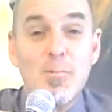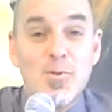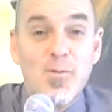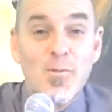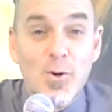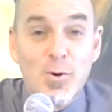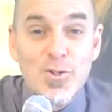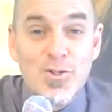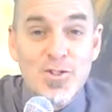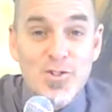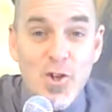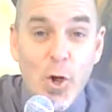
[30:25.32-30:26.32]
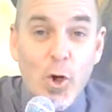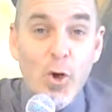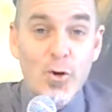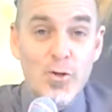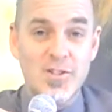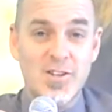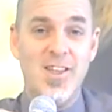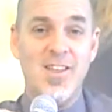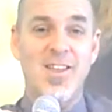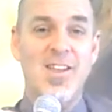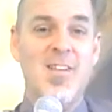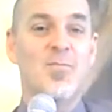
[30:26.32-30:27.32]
it's scriptural for Christians to curse.